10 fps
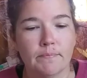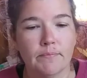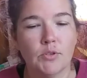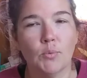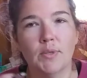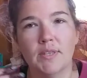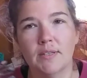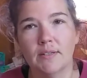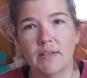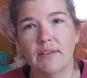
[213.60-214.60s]
So
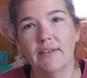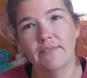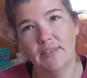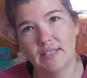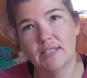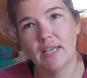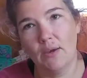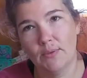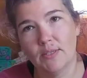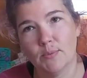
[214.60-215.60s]
if it's
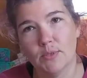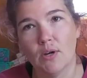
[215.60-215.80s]
how these ones